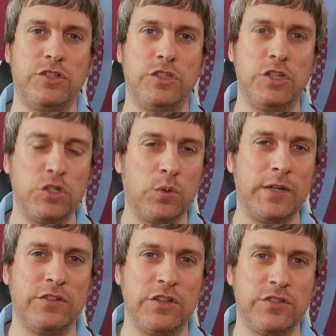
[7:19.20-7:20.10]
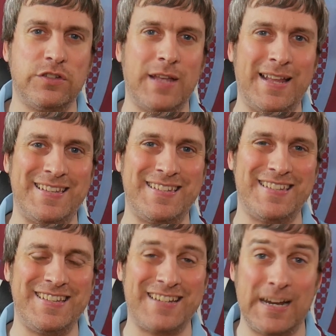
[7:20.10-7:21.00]
Geordies at the
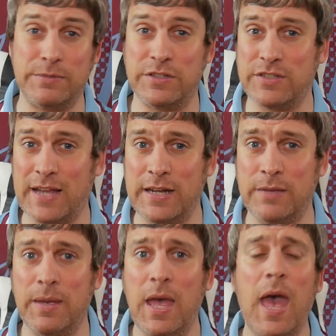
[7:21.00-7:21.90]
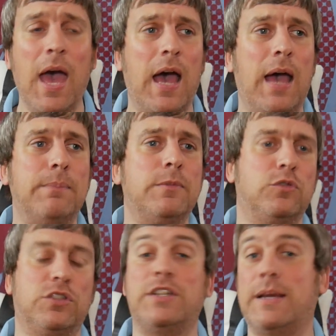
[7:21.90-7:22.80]
St James's Stadium, or
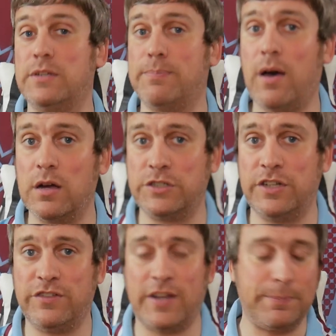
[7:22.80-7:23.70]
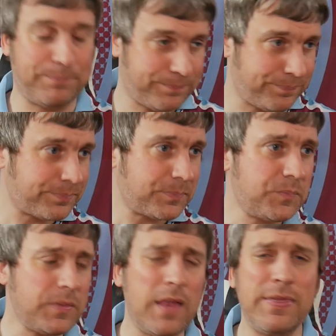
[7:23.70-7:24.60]
St James's Park, I should say.
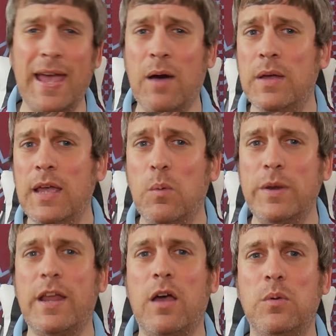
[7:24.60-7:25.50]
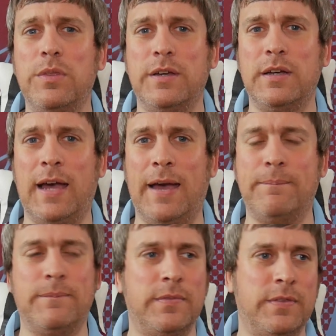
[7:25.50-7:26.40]
Now, we know
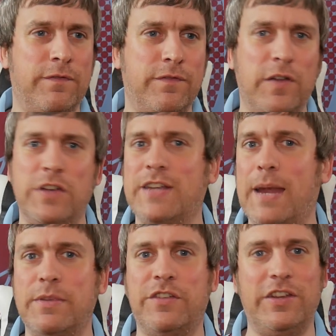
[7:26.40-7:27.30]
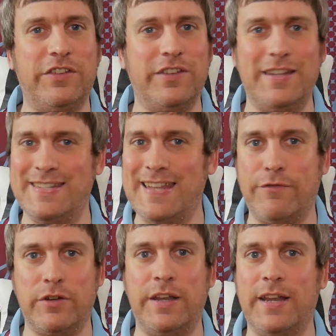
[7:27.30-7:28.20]
that the first game of the season is
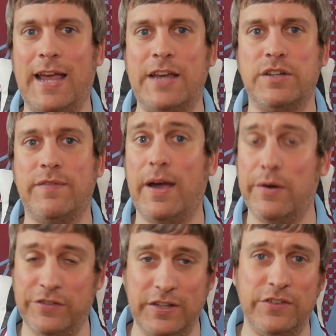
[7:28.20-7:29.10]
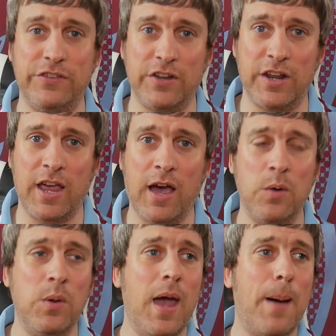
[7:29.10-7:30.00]
never an indication of how your season's going to
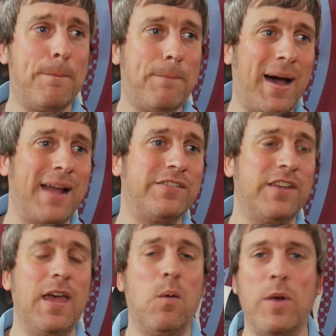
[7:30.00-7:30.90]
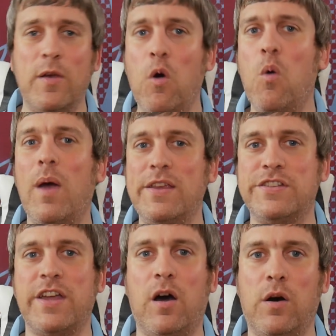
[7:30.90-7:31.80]
go, but we always
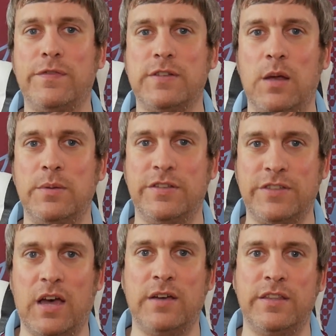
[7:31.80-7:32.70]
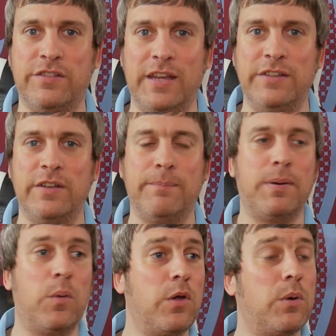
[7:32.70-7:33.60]
start off slow at the start of the season,
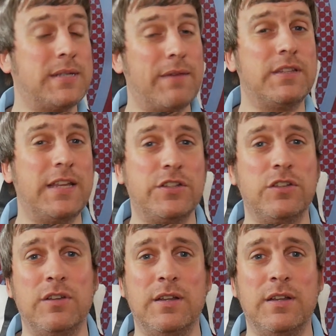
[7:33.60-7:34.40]
but we always have a decent